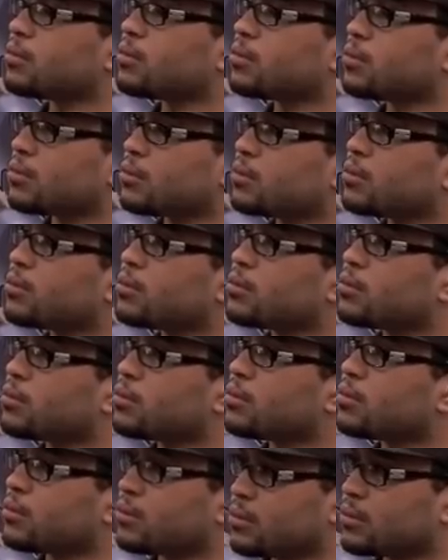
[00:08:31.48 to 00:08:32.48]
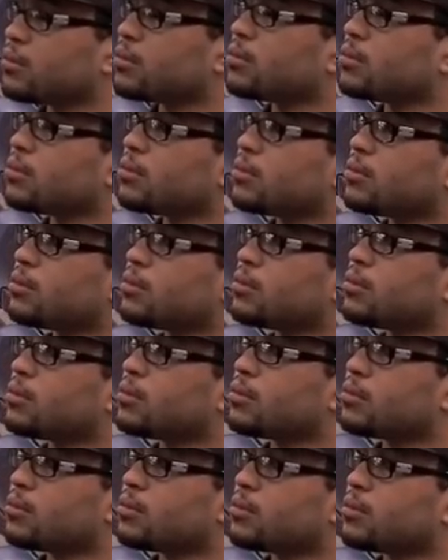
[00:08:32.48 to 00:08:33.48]

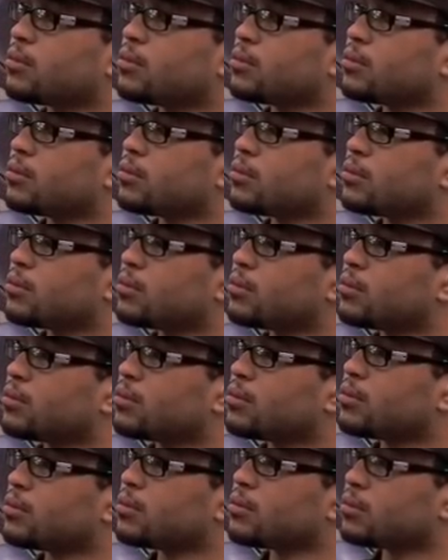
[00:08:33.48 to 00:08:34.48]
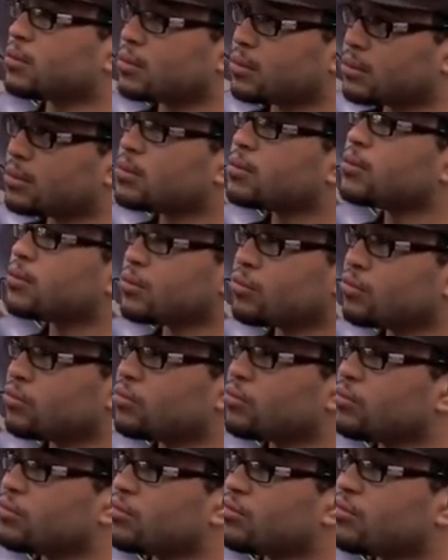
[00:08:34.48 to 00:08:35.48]

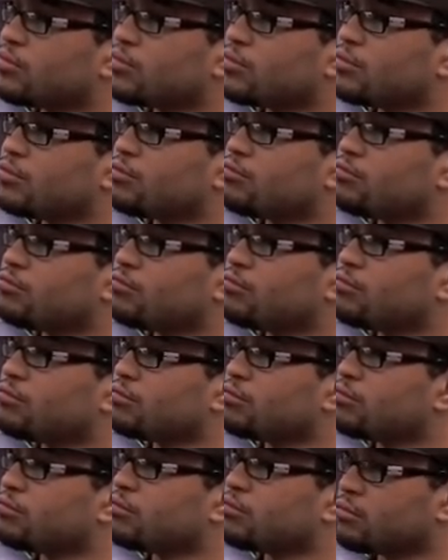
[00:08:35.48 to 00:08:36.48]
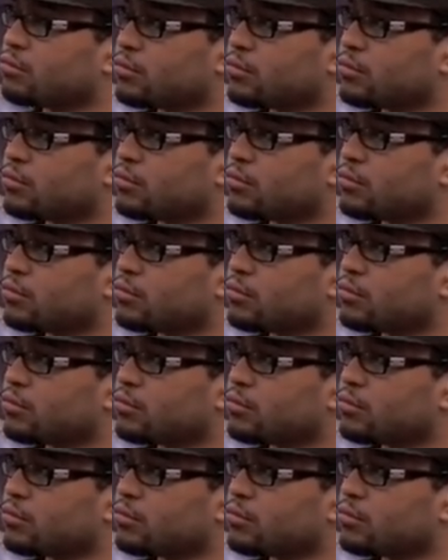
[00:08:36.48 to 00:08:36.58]
This person isn't speaking.